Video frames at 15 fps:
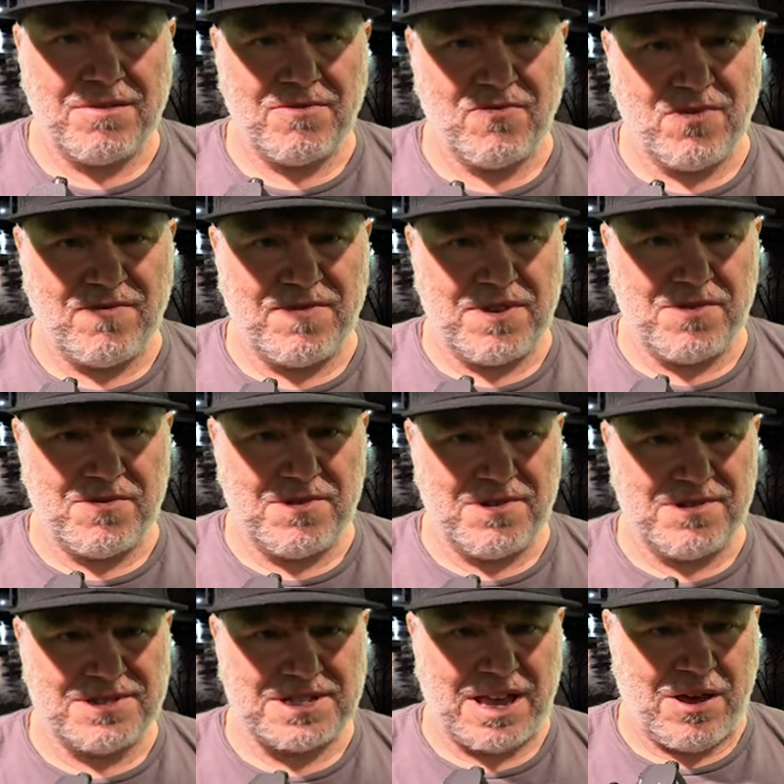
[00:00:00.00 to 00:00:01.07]

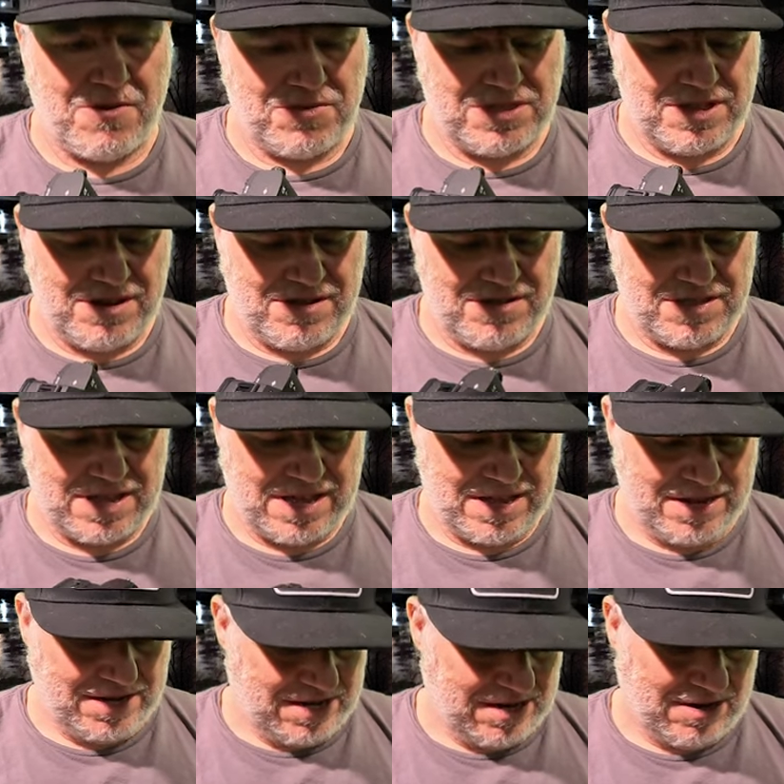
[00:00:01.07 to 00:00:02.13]
reviewers out there
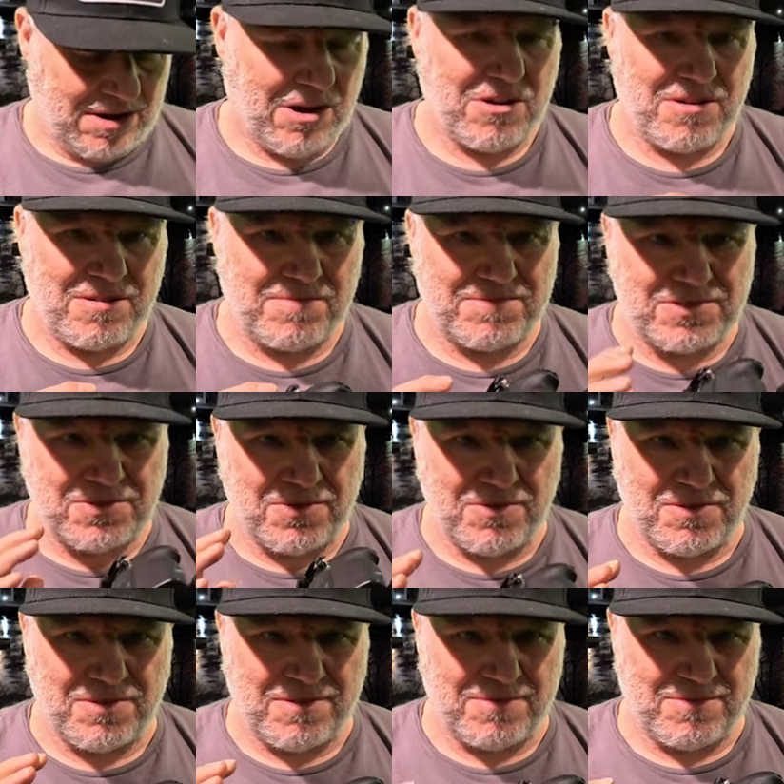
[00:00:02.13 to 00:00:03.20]
that are
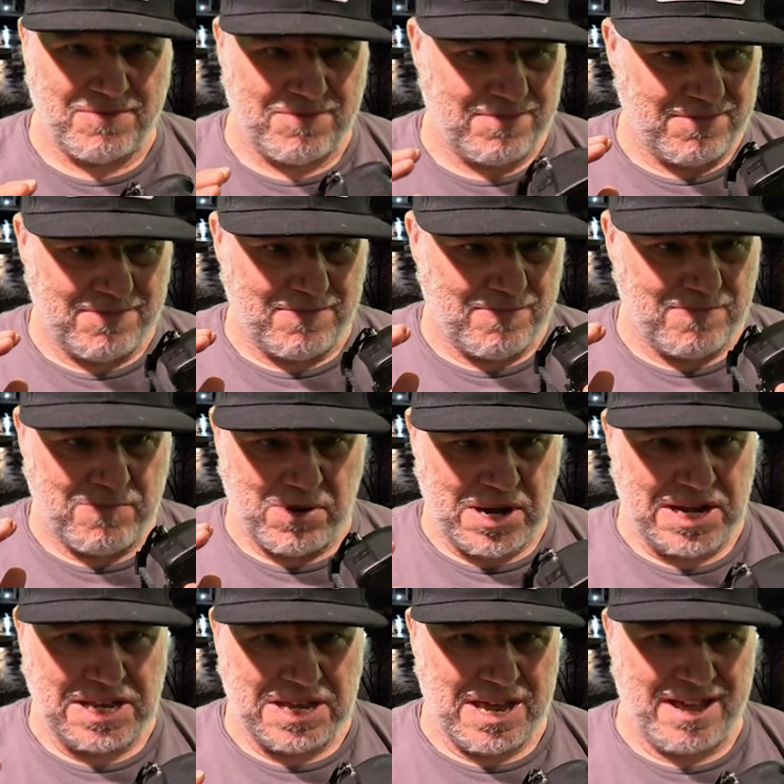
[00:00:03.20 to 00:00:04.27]
total
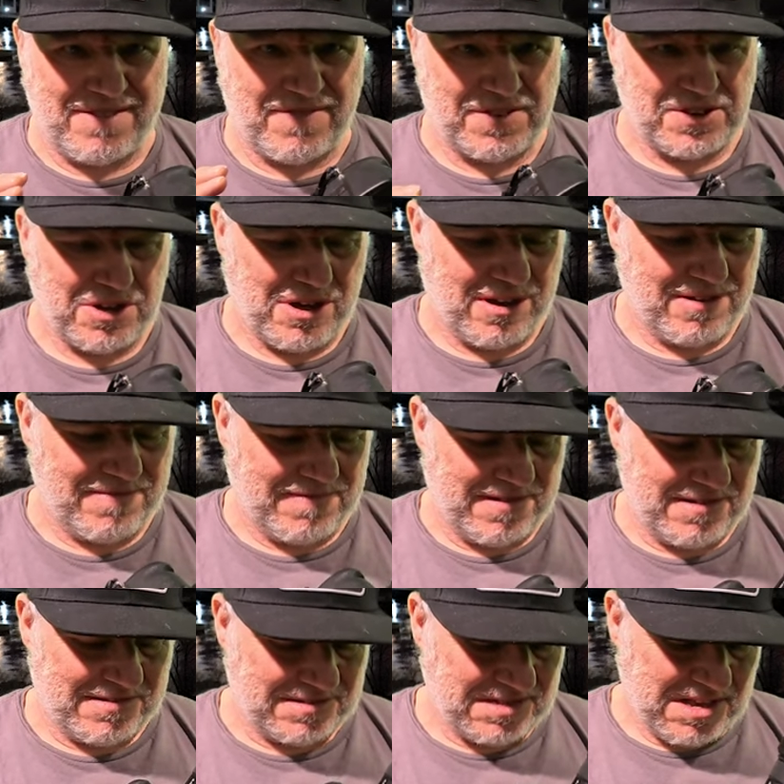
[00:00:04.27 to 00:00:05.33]
brainiac
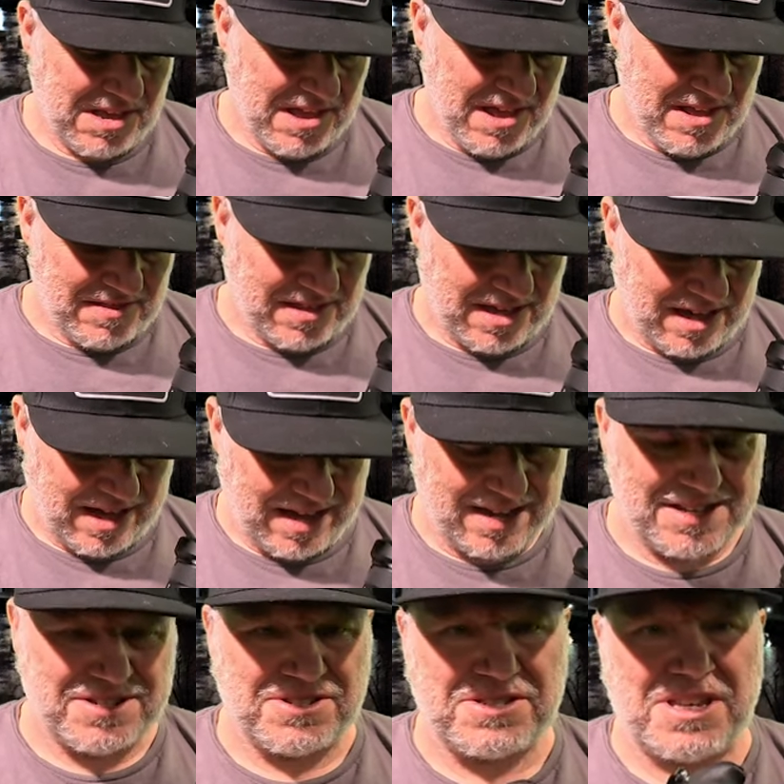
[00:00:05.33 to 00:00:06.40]
photographers that I
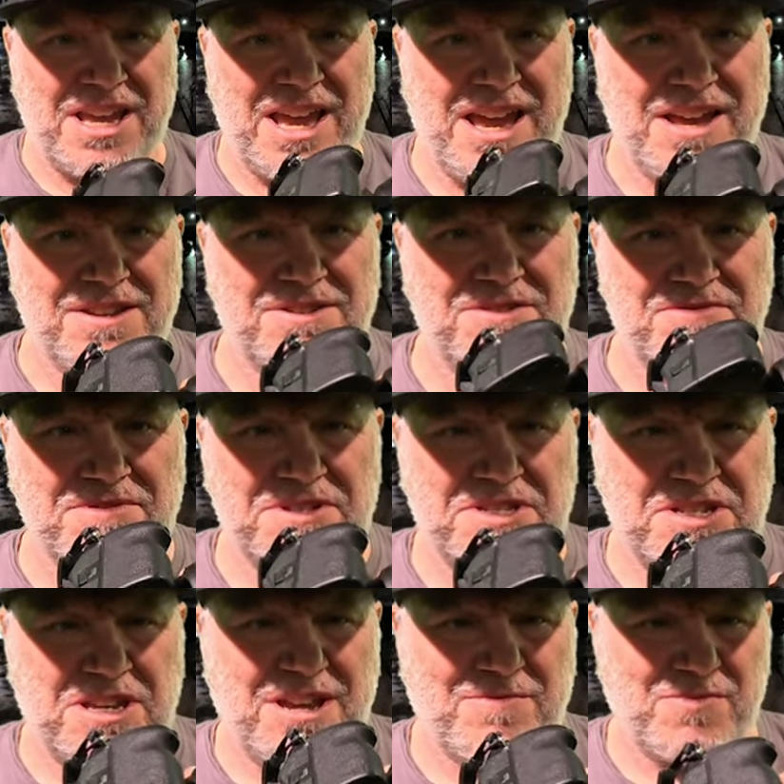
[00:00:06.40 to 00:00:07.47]
just can't do this
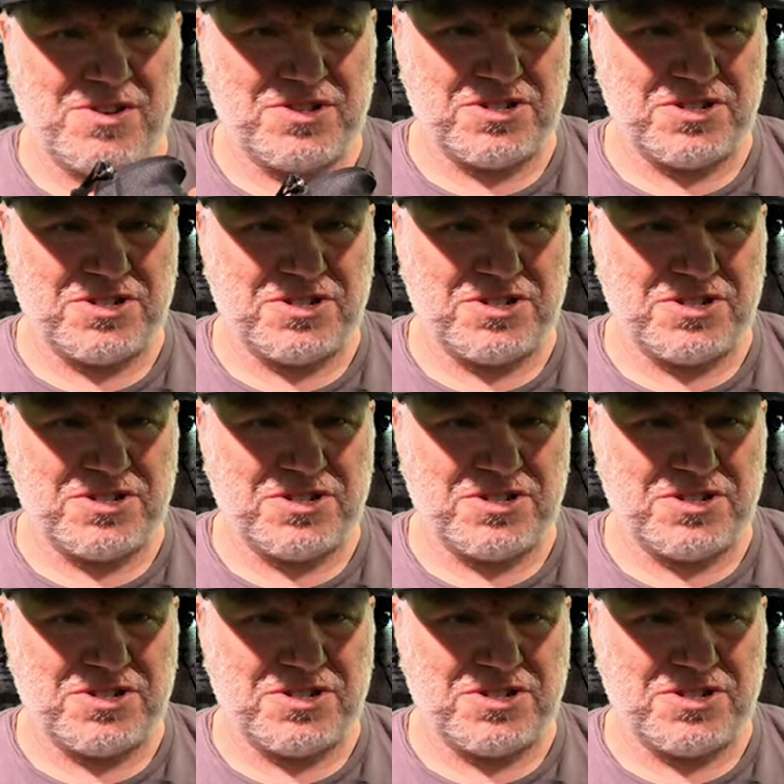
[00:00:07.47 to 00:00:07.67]
camera